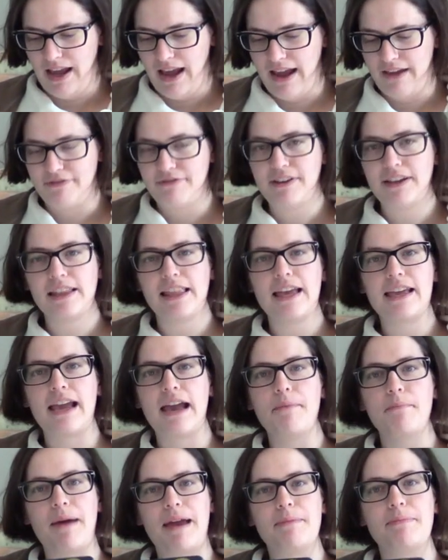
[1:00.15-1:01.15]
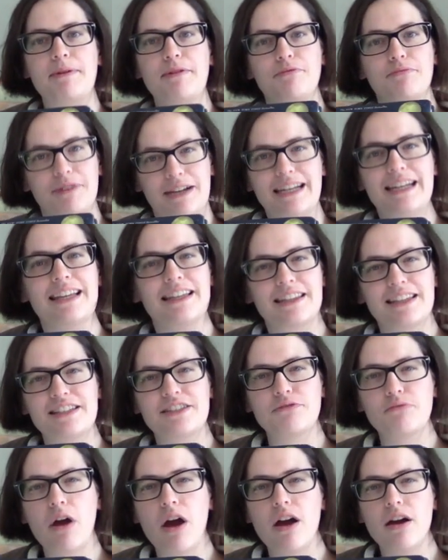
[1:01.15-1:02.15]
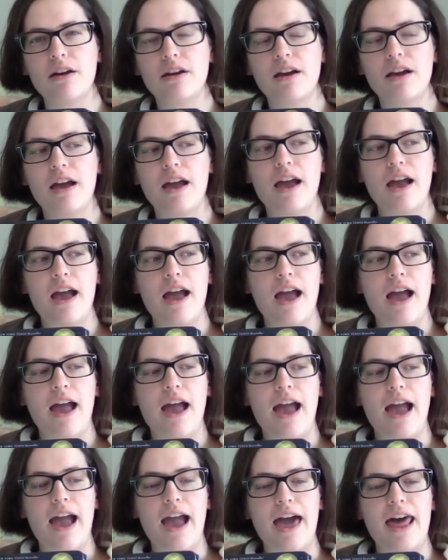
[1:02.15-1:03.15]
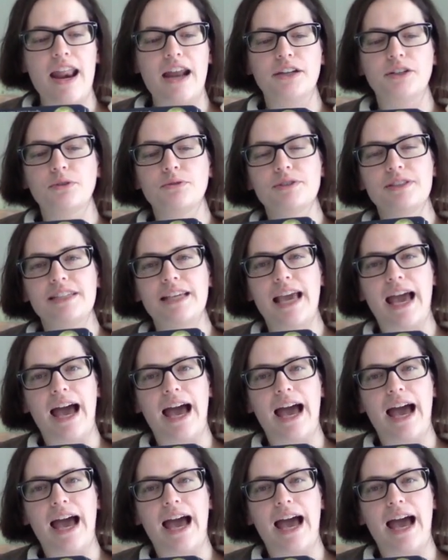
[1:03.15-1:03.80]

I feel like I might be reading this wrong. And I don't see